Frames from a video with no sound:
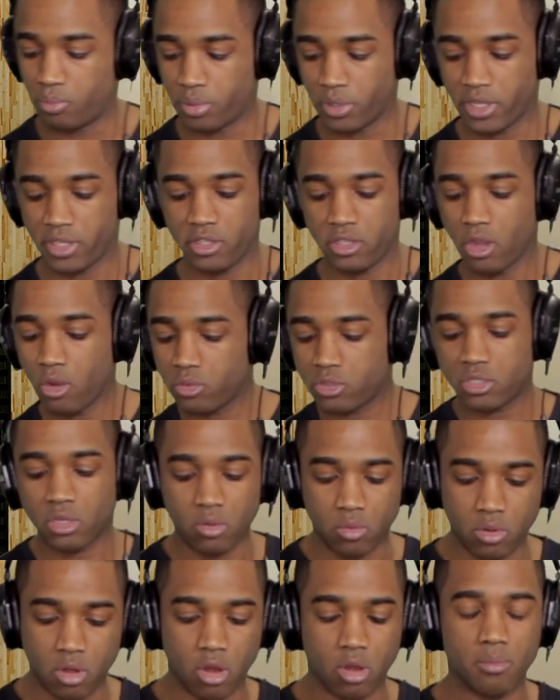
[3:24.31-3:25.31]
but no
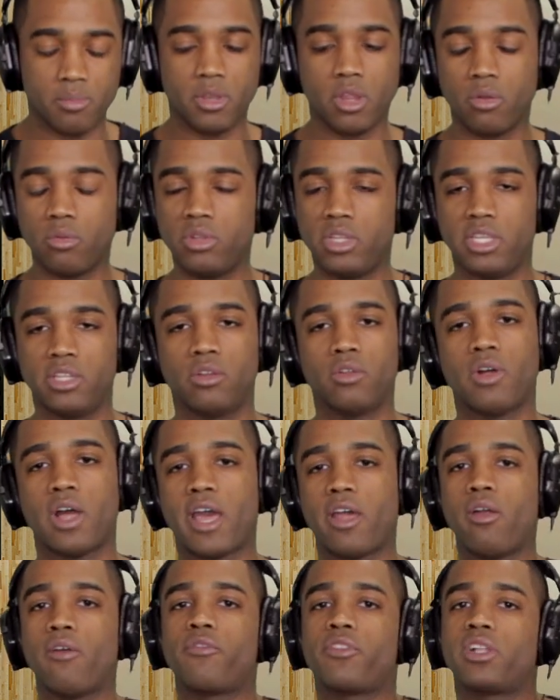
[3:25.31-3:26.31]
tone arm, no needle.
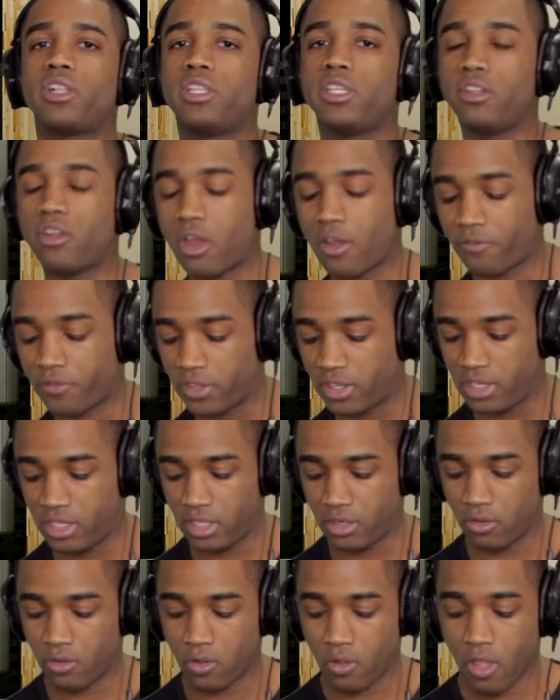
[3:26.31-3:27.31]
I don't have to clean off the
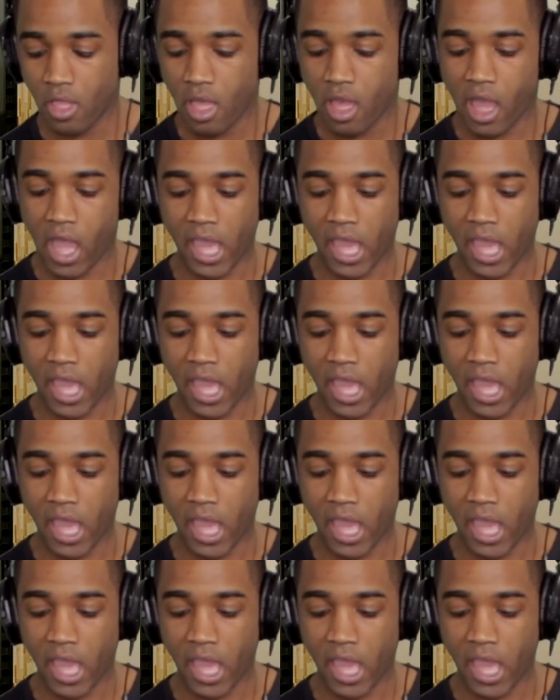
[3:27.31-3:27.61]
needle.